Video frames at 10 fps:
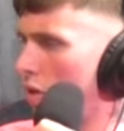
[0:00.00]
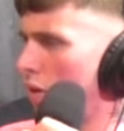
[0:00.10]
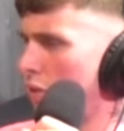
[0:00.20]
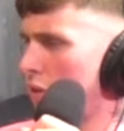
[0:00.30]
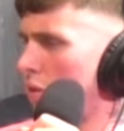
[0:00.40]

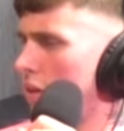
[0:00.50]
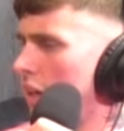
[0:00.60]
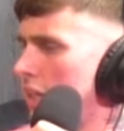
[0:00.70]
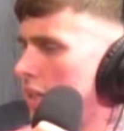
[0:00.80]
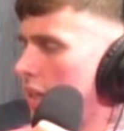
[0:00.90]
off the throttle
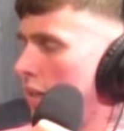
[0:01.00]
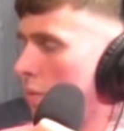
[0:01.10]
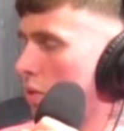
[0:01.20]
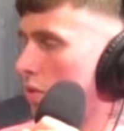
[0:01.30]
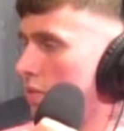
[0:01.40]
high side. And I
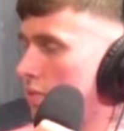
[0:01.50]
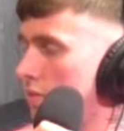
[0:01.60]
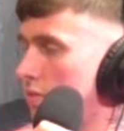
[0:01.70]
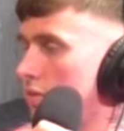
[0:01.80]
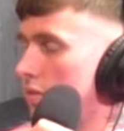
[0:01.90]
are going,
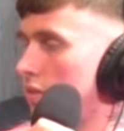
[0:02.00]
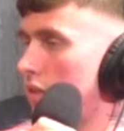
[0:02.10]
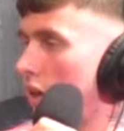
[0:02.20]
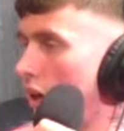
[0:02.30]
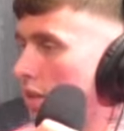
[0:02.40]

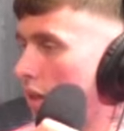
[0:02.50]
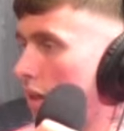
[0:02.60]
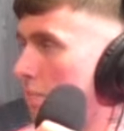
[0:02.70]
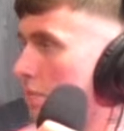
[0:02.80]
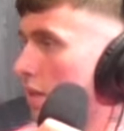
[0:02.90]
how did that
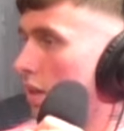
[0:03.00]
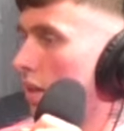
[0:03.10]
happen?